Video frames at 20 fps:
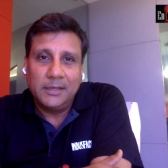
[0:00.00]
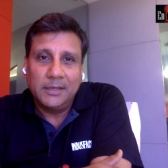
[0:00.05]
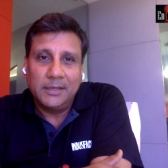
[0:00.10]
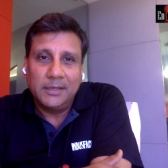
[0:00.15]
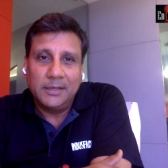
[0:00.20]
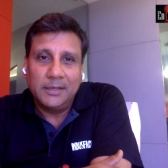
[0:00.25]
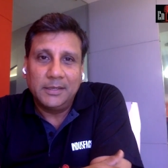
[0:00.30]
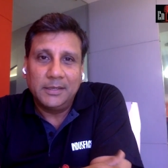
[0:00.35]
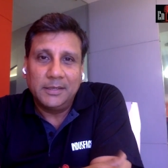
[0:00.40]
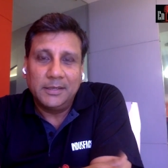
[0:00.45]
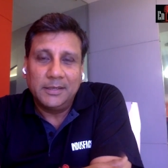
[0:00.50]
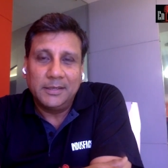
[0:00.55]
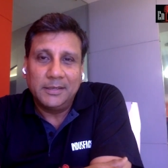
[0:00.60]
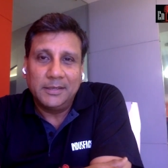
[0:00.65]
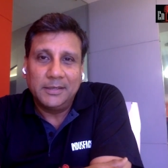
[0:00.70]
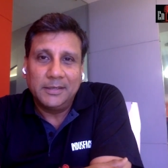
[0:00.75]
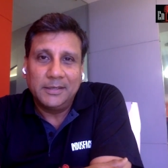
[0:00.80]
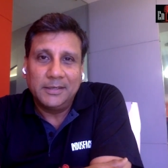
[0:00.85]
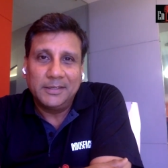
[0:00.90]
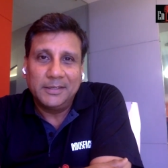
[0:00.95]

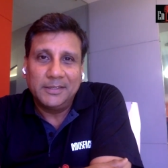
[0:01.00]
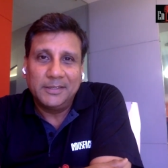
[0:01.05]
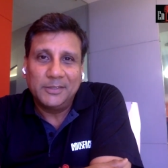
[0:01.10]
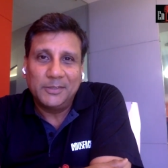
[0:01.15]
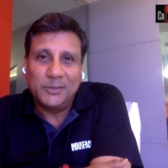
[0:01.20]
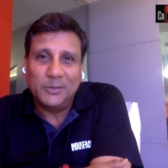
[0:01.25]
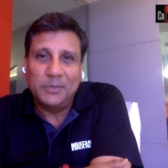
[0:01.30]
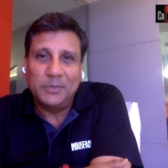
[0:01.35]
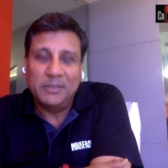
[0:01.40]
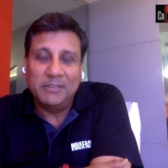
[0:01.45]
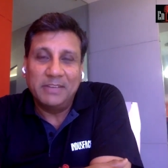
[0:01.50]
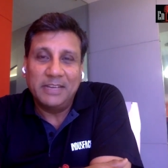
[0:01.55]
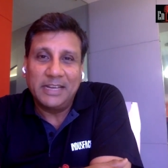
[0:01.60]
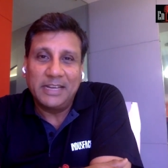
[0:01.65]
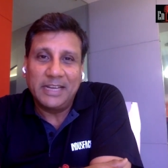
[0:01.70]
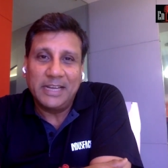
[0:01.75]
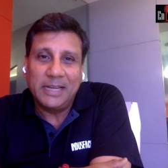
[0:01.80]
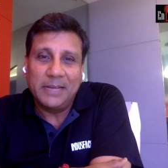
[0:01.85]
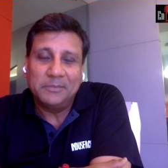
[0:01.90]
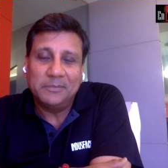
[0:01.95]
to be
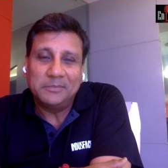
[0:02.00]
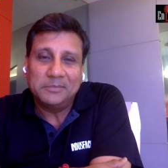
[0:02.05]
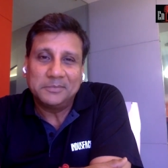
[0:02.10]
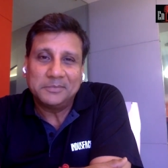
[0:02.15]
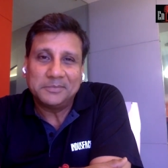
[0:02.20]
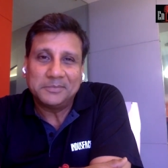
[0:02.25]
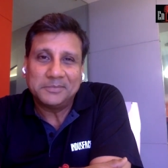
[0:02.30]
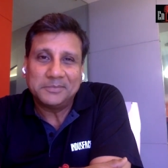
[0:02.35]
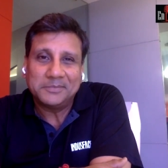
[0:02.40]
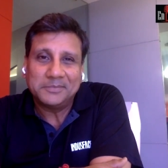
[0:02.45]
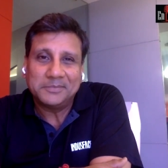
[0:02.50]
where I am.